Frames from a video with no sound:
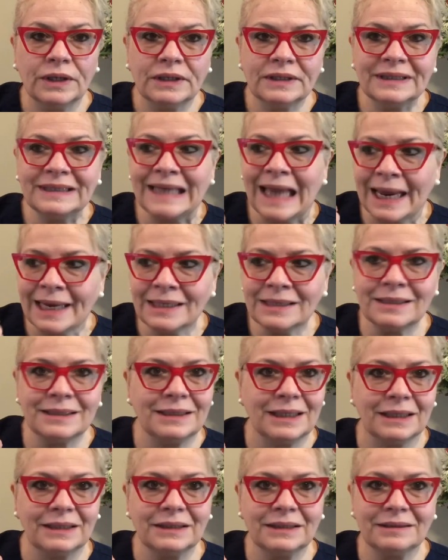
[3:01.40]
Taste
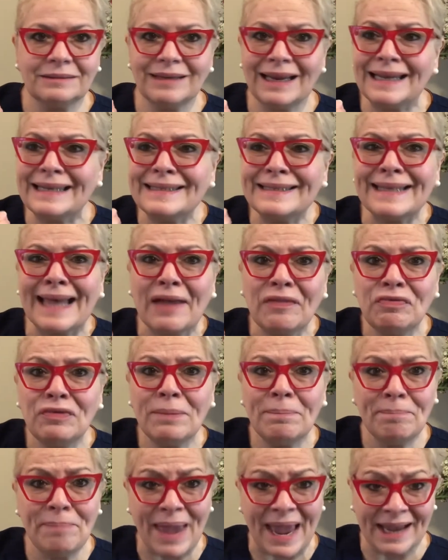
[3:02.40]
it. Is that the
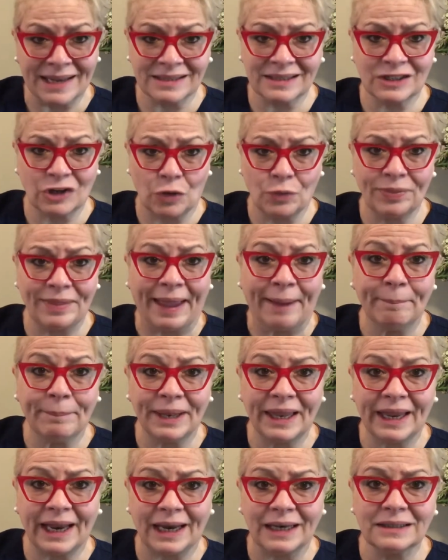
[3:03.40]
best on that
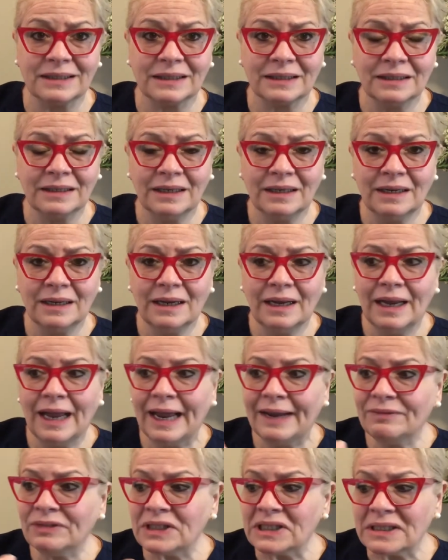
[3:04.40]
plate?
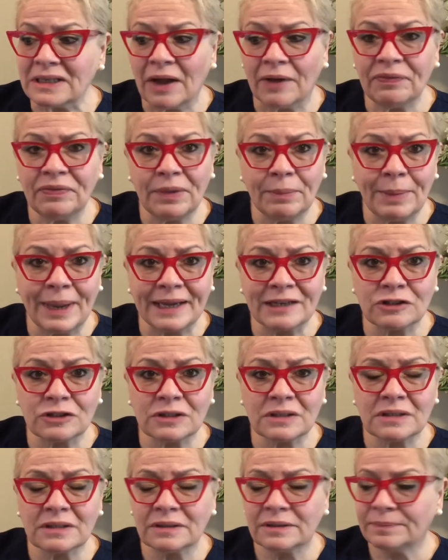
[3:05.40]
If it's not the
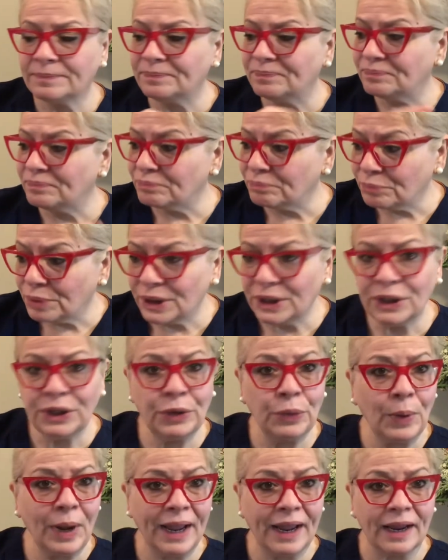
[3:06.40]
best, put it
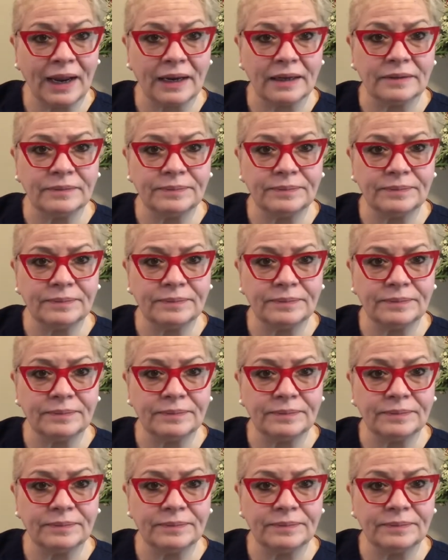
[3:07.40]
away.